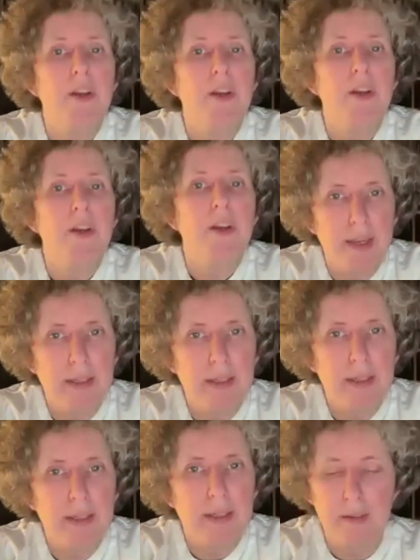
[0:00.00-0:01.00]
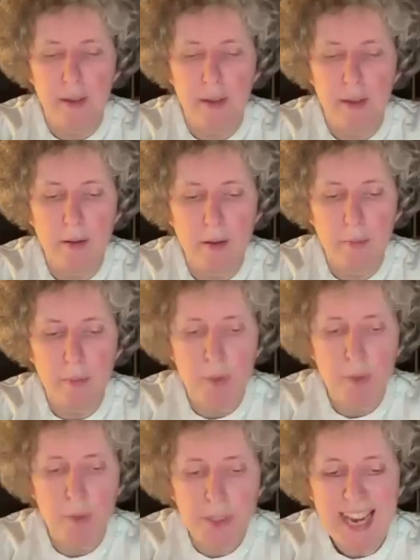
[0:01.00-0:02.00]
we don't know yet.
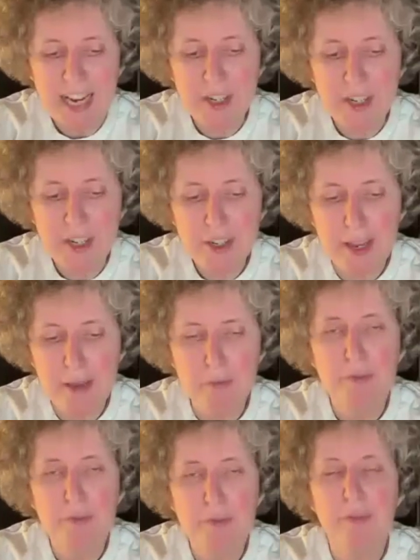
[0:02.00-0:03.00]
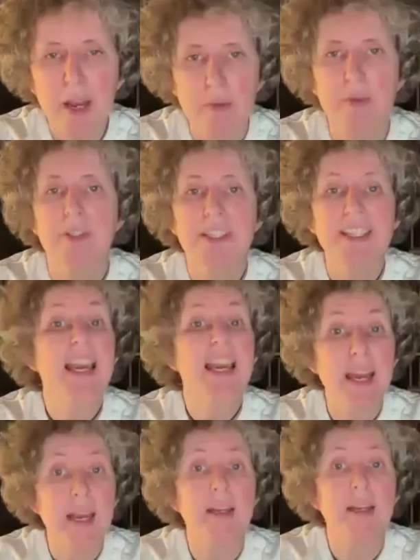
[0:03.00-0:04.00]
But potentially every virus
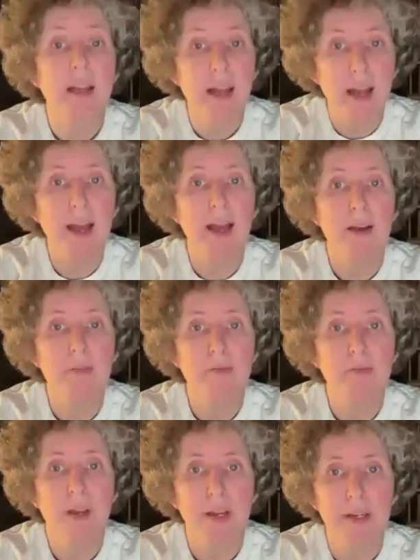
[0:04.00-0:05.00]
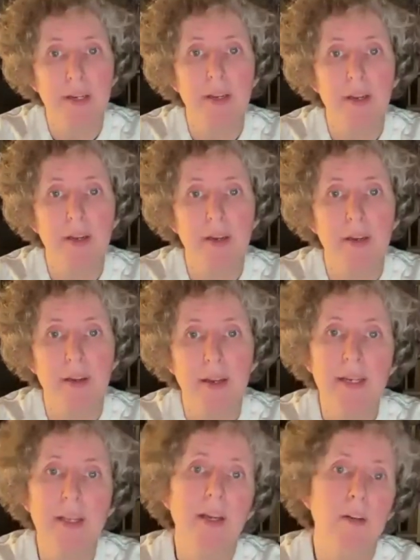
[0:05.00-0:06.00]
can have any
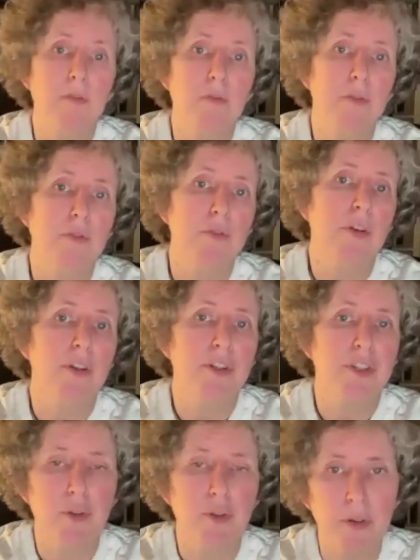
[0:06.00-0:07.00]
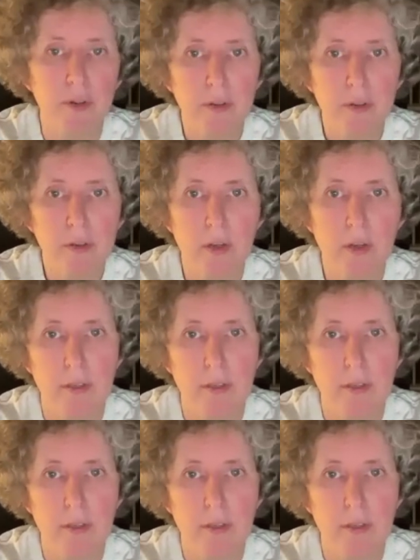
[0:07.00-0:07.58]
kind of neurological